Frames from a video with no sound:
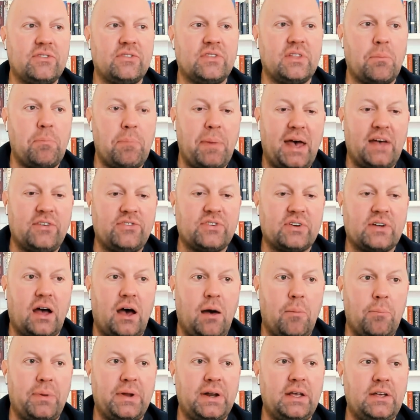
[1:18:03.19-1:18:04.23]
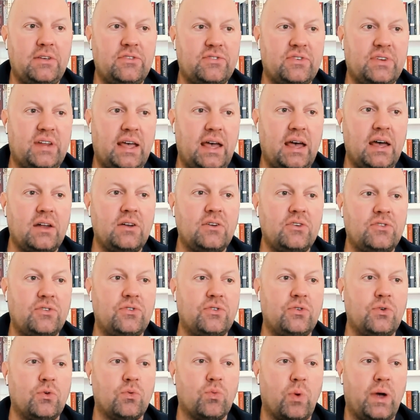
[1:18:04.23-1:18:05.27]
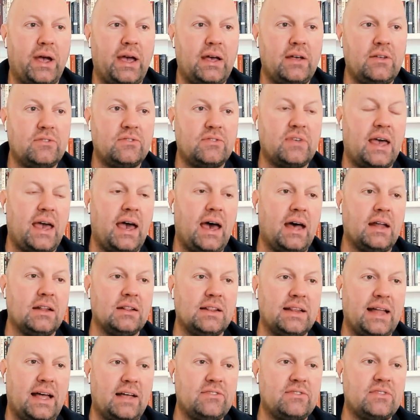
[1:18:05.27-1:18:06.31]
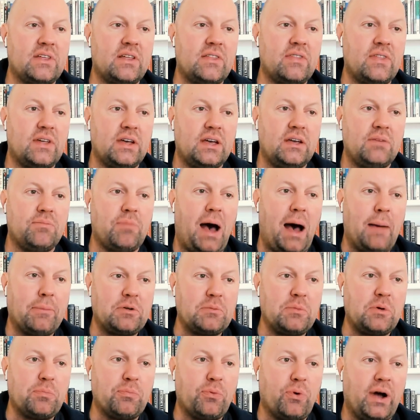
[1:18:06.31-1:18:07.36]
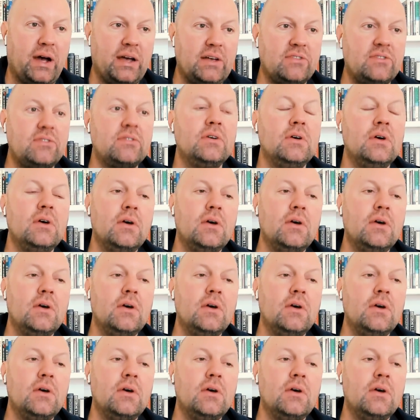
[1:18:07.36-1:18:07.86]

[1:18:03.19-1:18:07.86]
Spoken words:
the best companies tend to raise at less than the optimal price